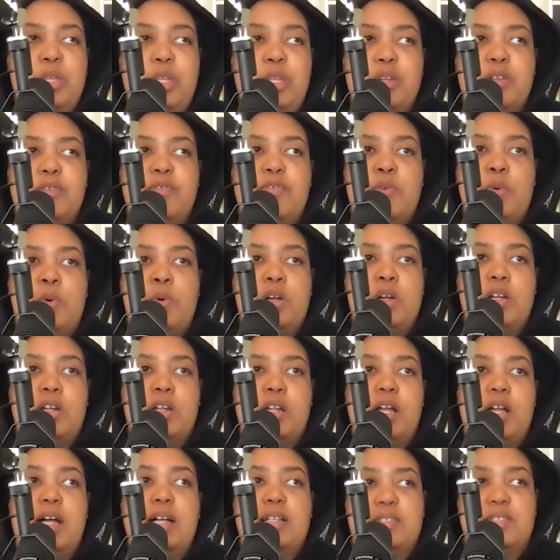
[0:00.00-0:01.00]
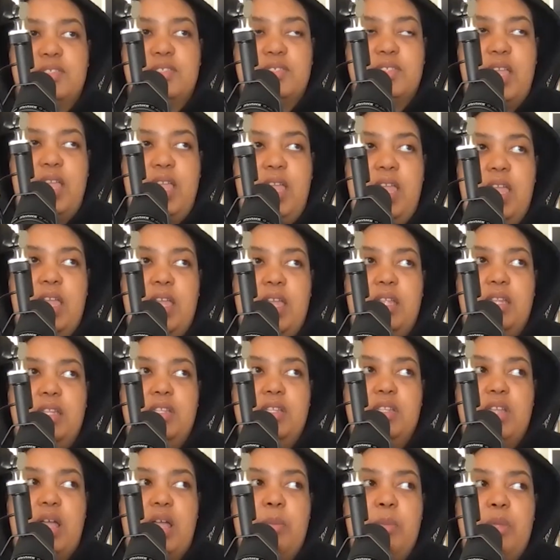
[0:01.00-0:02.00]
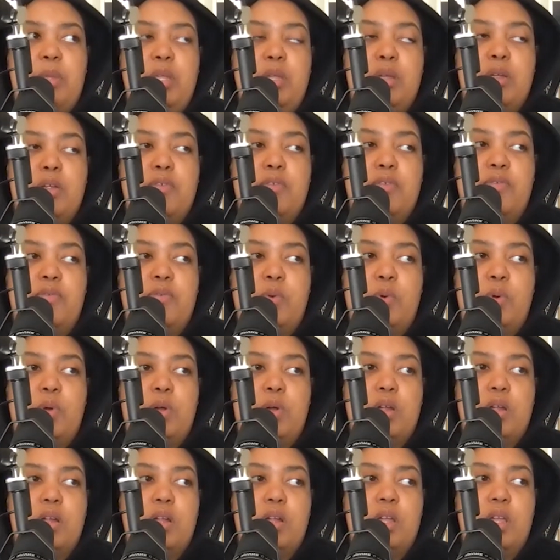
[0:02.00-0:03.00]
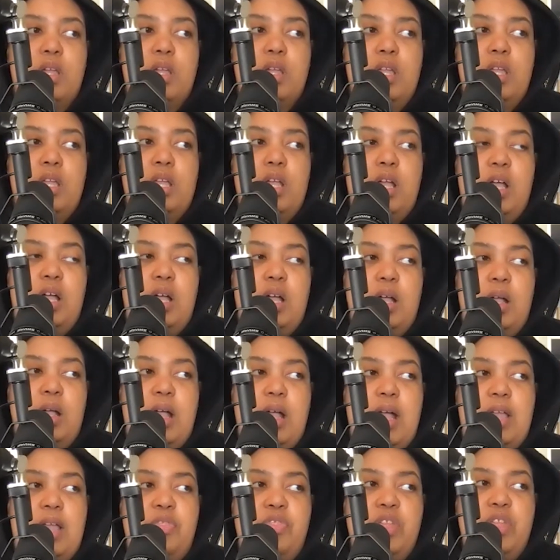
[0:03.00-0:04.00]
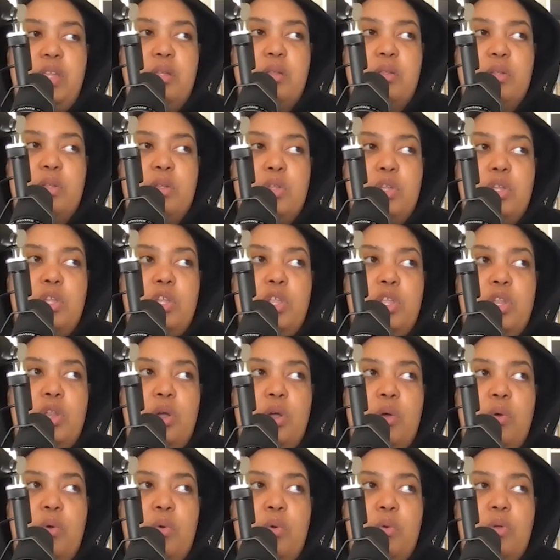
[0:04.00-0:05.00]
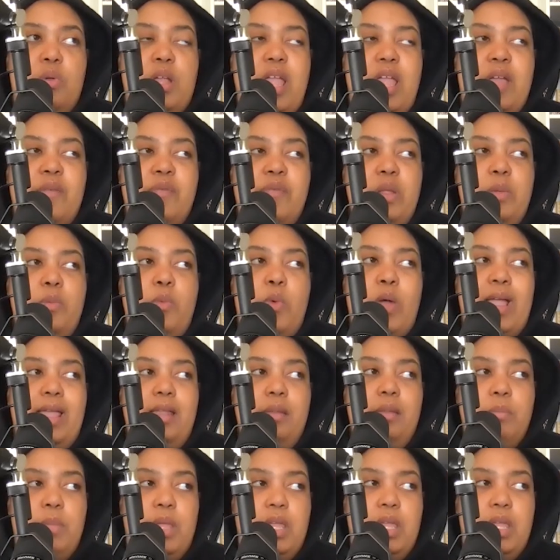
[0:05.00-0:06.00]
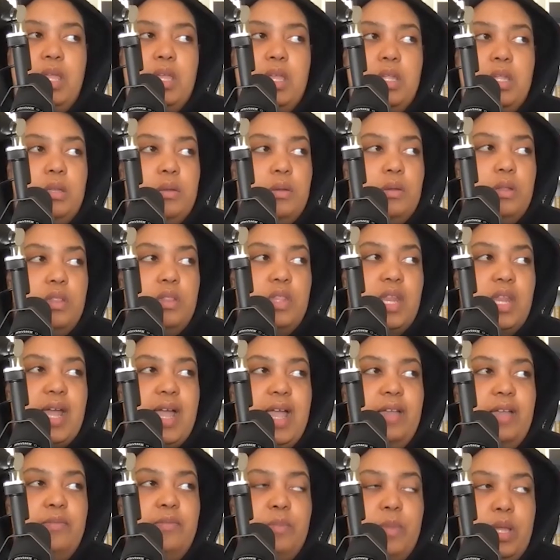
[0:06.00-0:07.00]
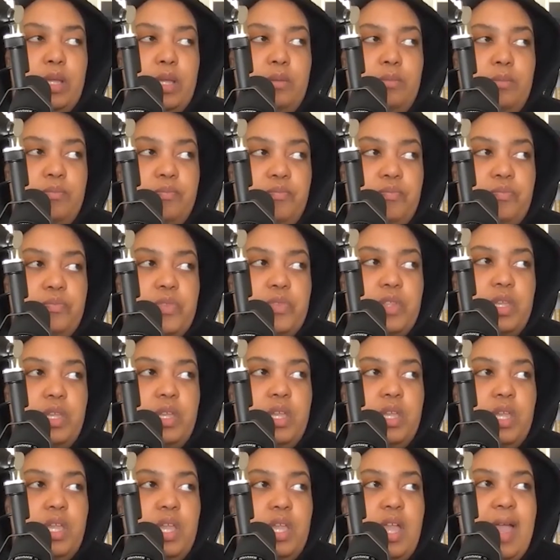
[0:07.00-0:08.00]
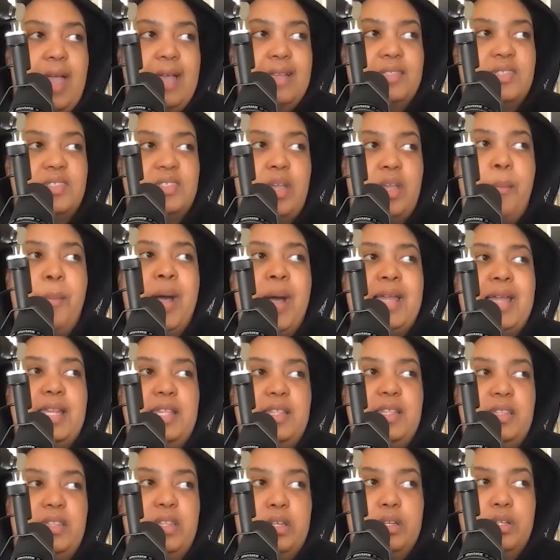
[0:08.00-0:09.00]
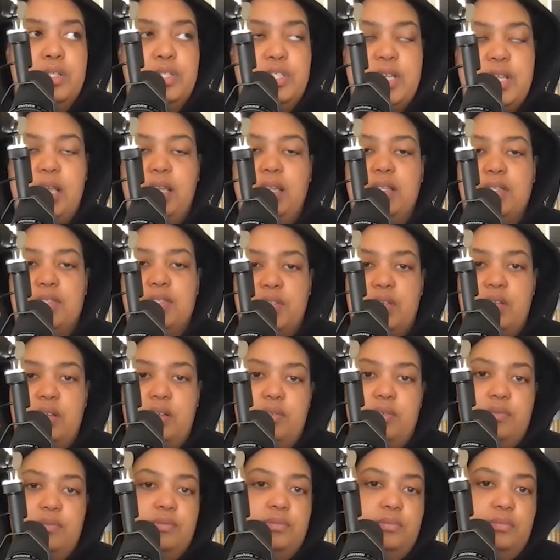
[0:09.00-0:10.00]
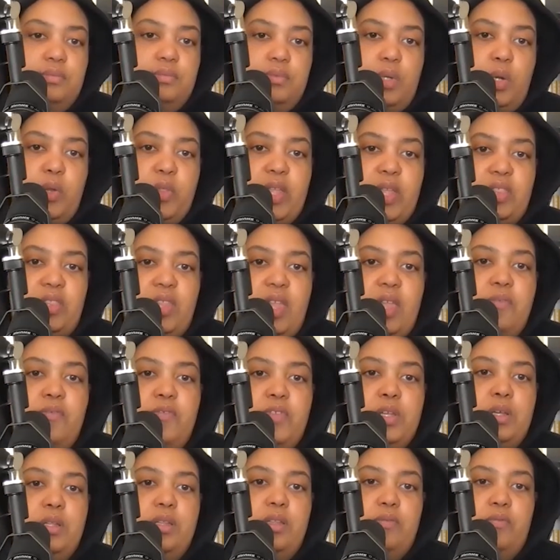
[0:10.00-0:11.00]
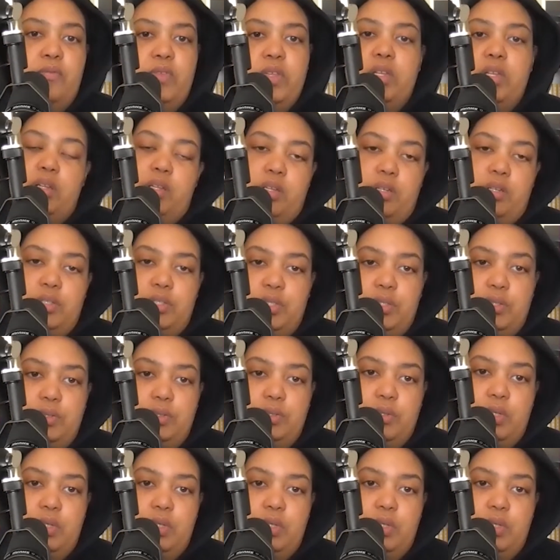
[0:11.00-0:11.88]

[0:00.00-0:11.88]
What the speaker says: here for us, and I'm here for, I think, every white man that I've met has somebody that they're jealous of or that they feel inferior to.